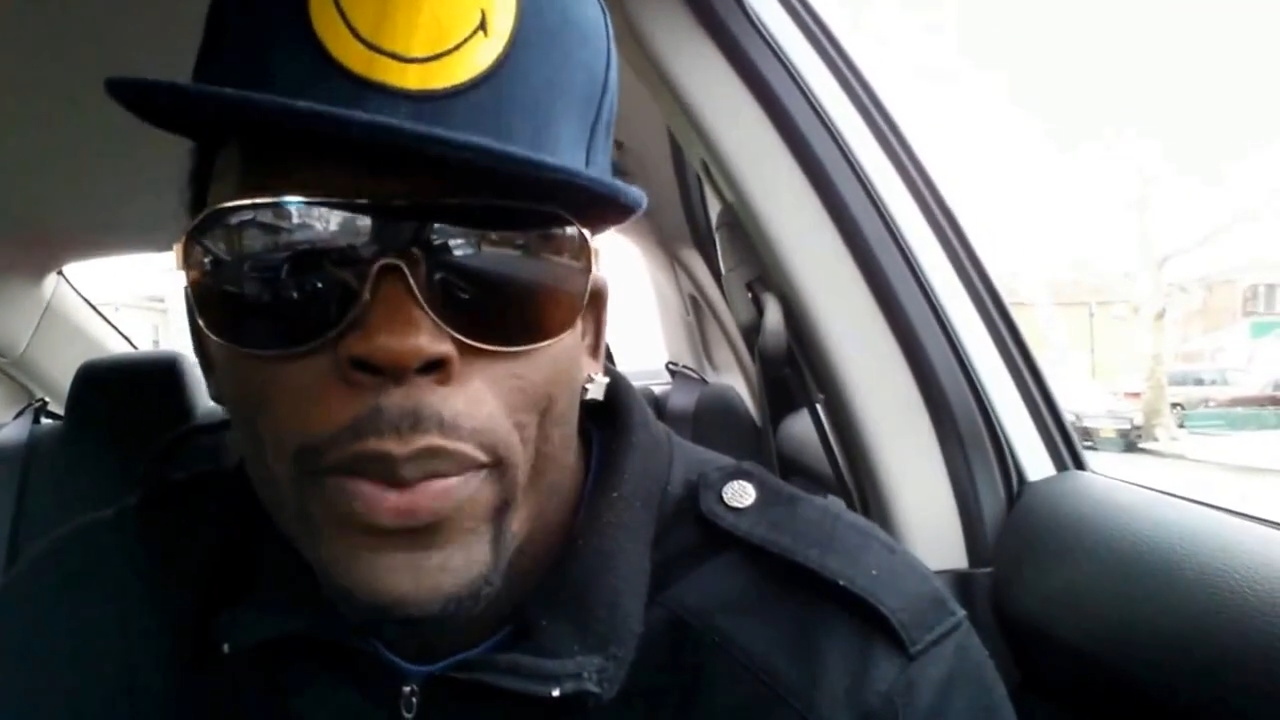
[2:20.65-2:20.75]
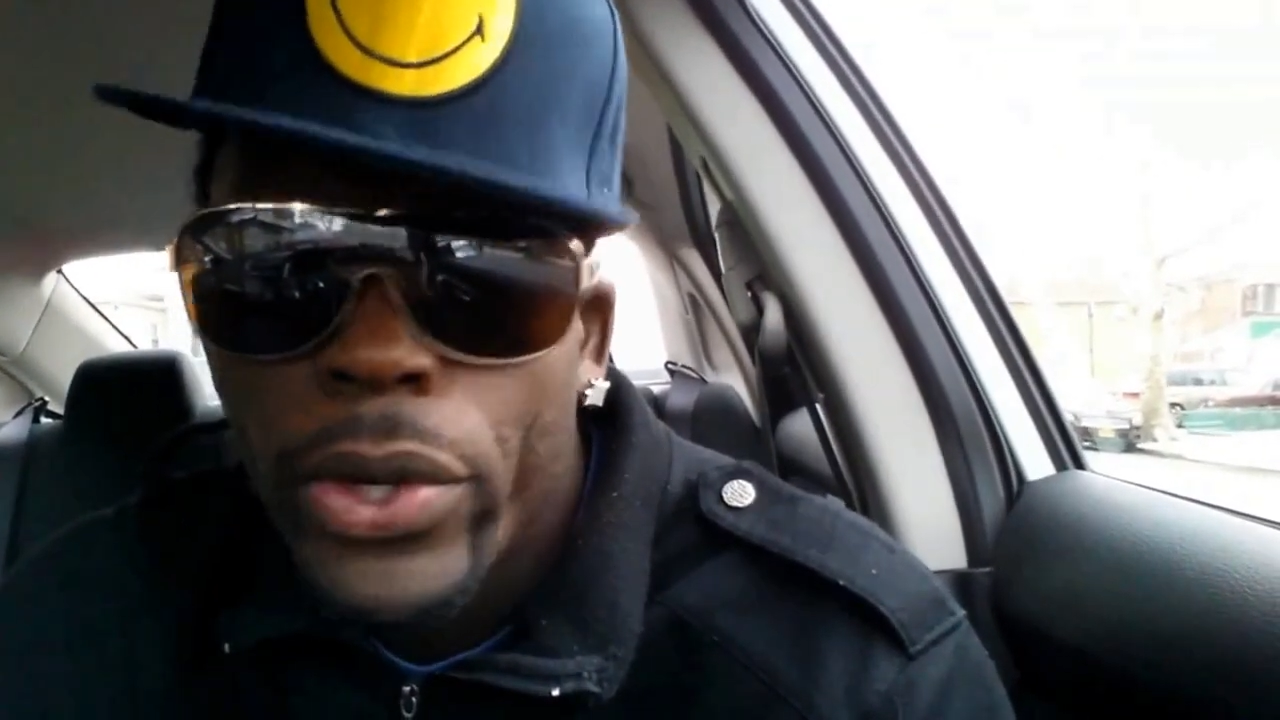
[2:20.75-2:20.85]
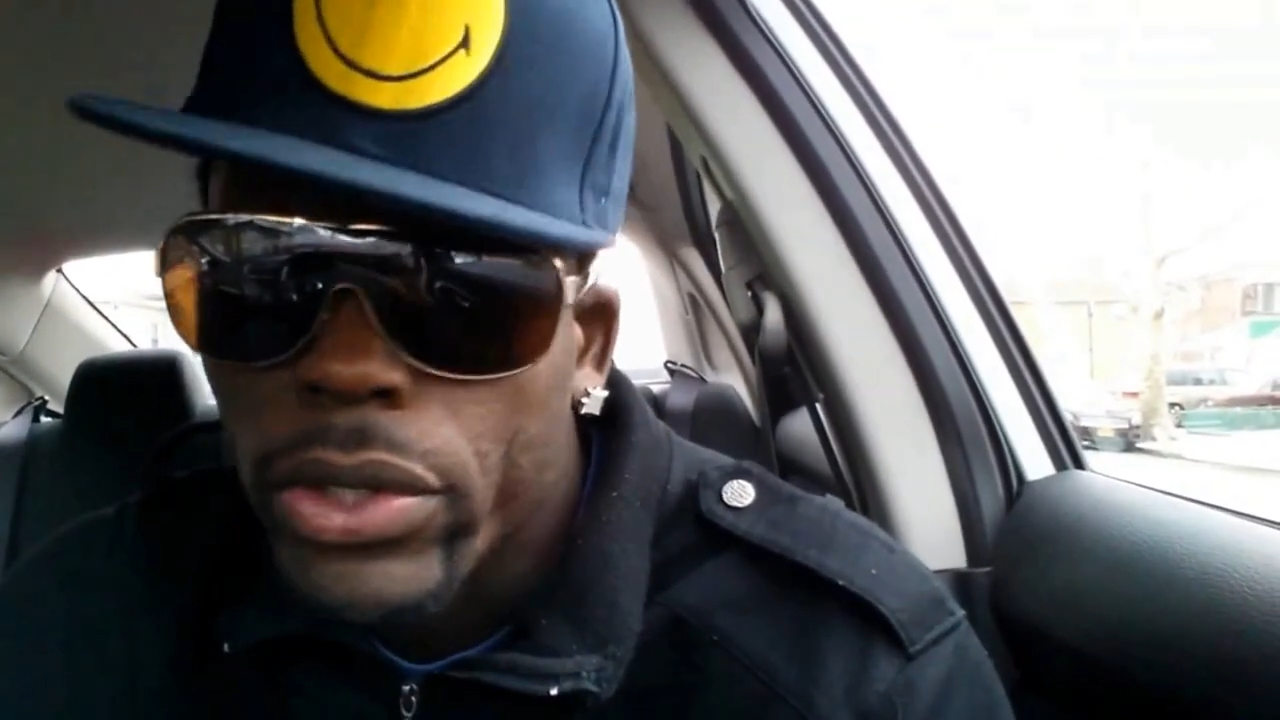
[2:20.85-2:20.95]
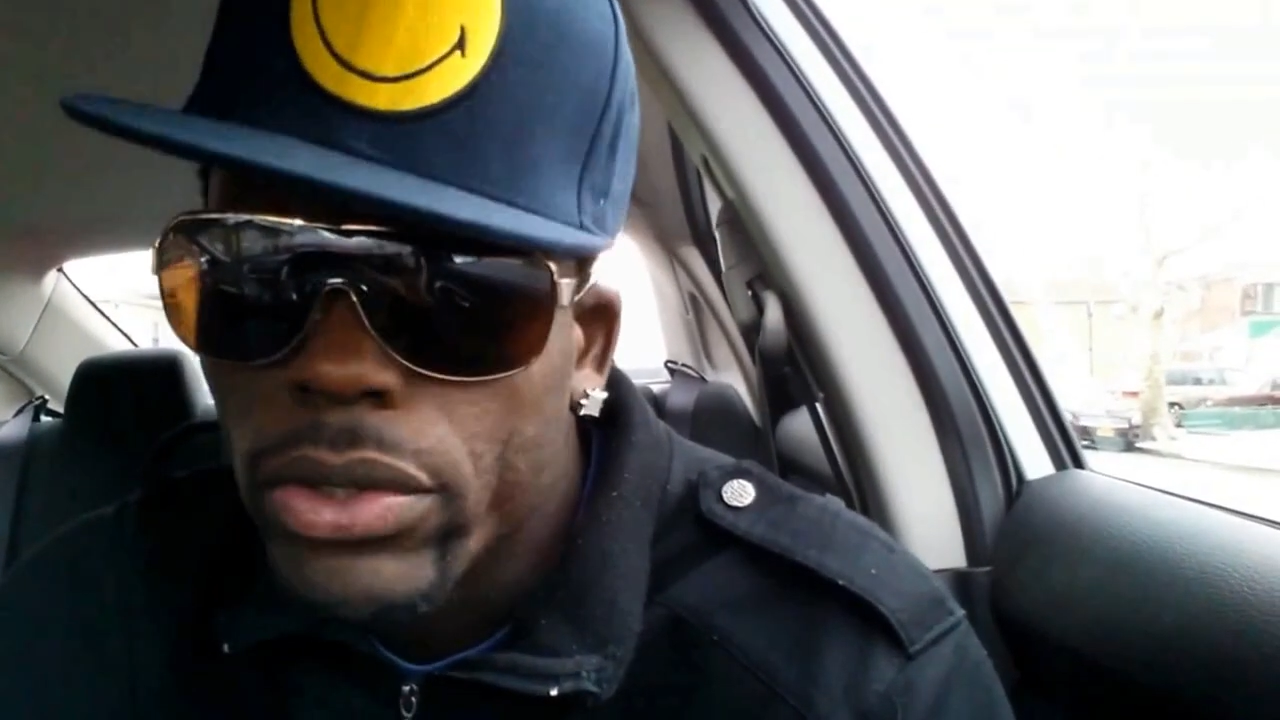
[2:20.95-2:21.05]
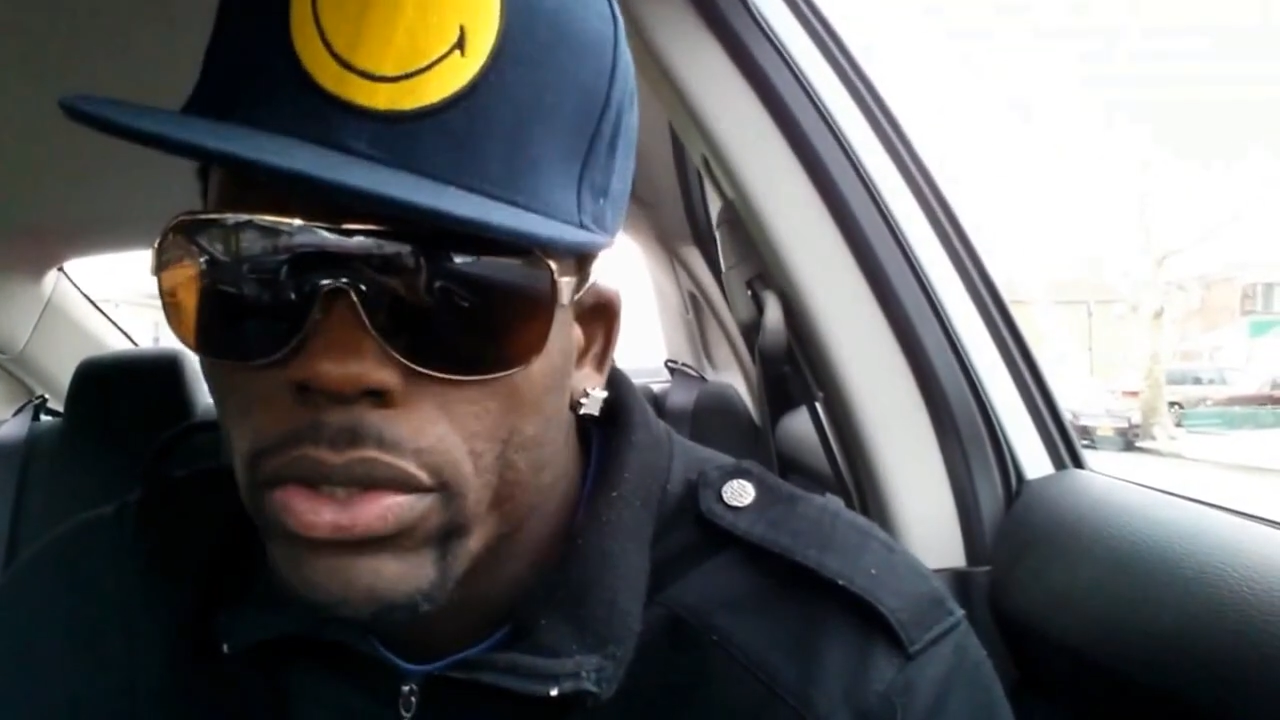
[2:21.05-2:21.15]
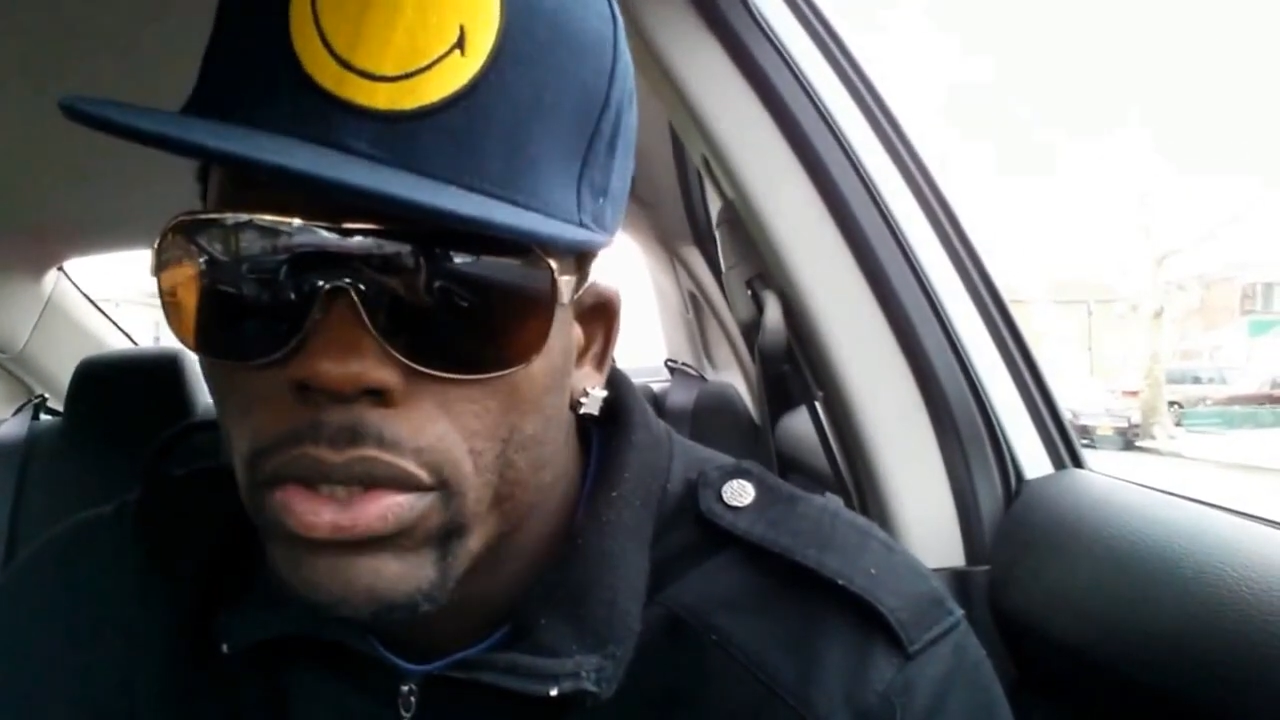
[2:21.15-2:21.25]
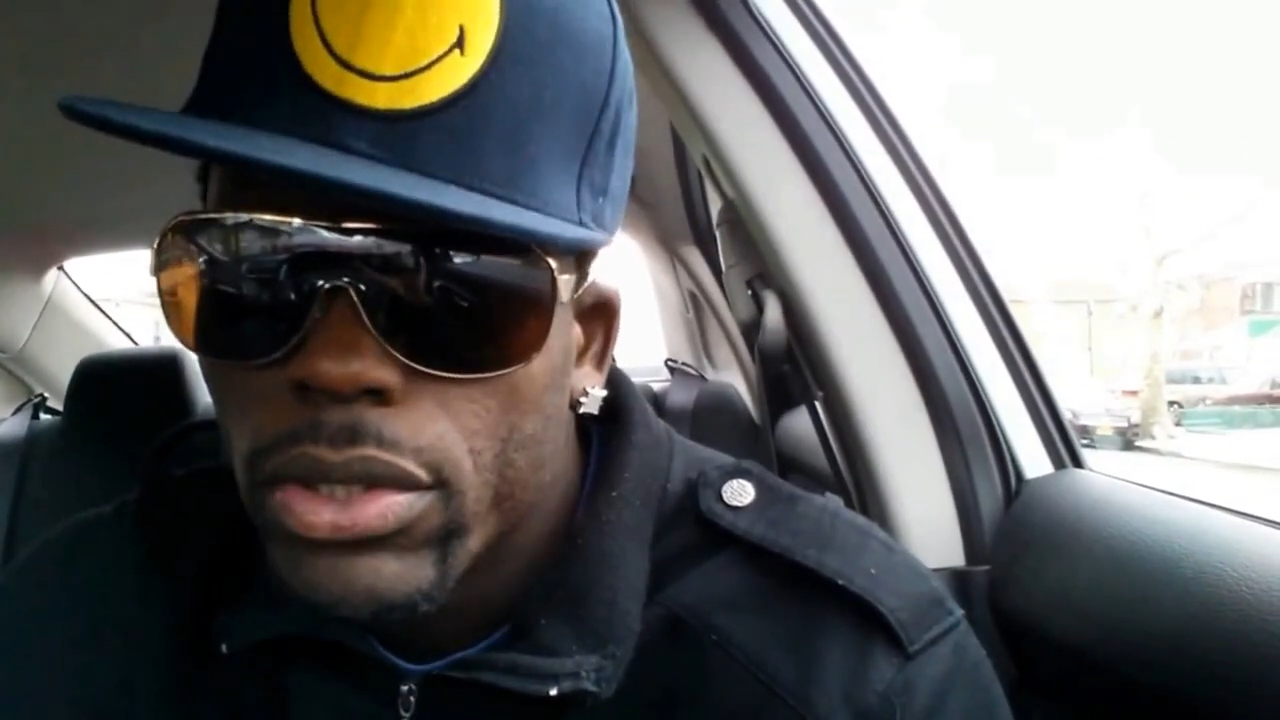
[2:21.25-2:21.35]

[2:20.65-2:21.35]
up, you know.